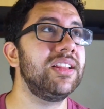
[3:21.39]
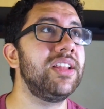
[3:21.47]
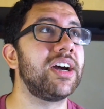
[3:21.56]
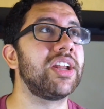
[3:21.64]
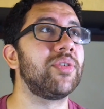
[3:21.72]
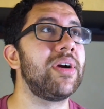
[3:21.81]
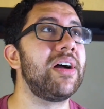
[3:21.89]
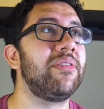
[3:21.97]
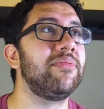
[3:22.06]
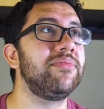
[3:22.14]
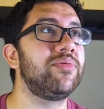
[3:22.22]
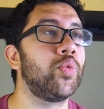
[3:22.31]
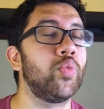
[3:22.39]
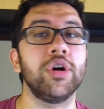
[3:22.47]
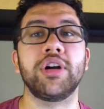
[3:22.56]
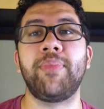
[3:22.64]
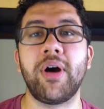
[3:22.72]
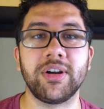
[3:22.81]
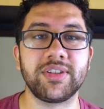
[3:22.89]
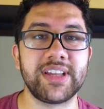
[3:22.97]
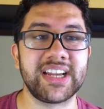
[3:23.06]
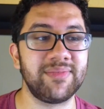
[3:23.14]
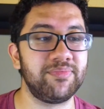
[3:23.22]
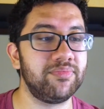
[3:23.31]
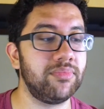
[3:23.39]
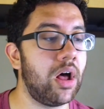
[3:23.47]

lugging around work parts, like a,